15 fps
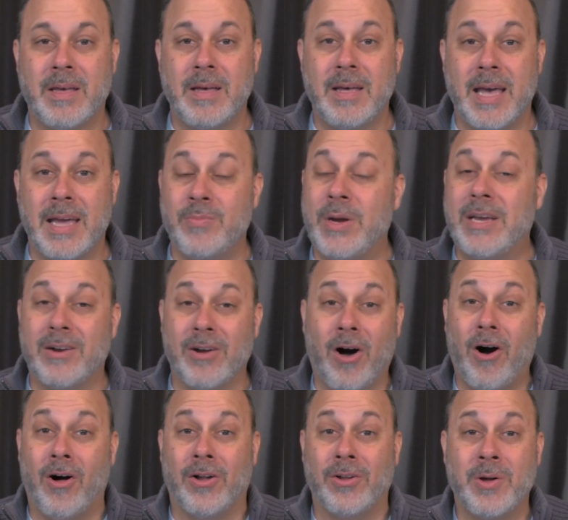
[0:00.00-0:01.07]
And we can
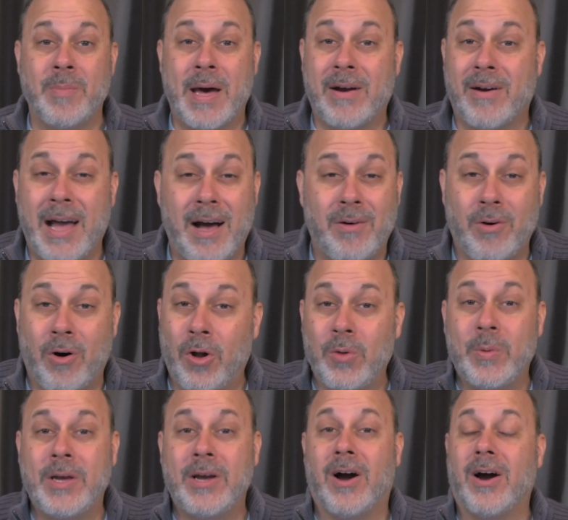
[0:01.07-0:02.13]
all, no matter how old
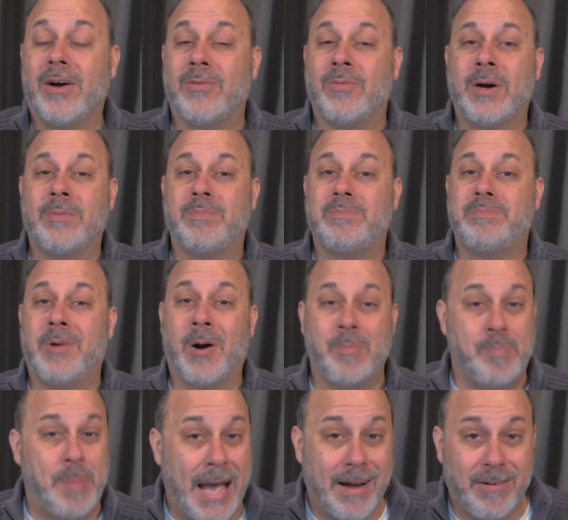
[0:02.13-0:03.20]
we are or where our
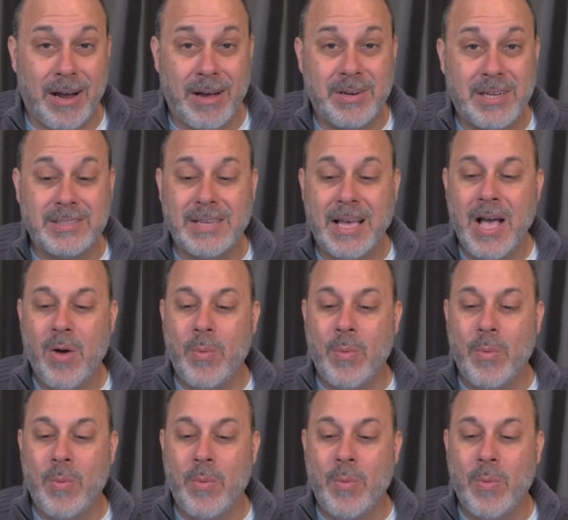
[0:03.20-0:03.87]
background is,